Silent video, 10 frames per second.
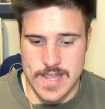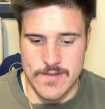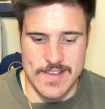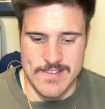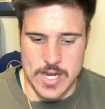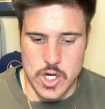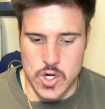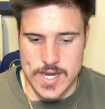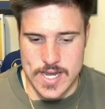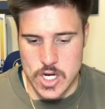given his
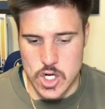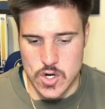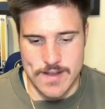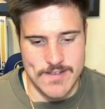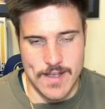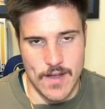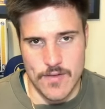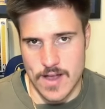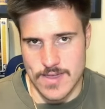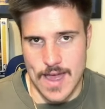injury history and
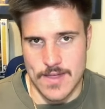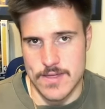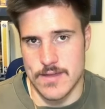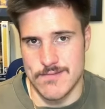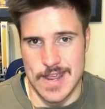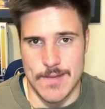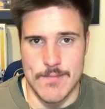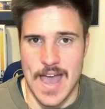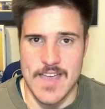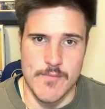stuff like that, that he
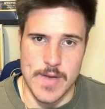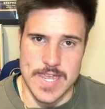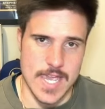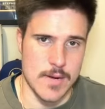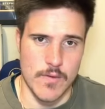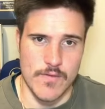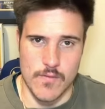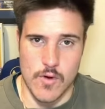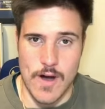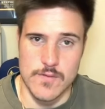may have been gettable
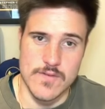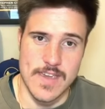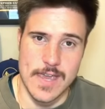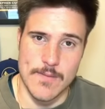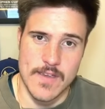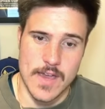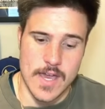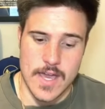for rival teams.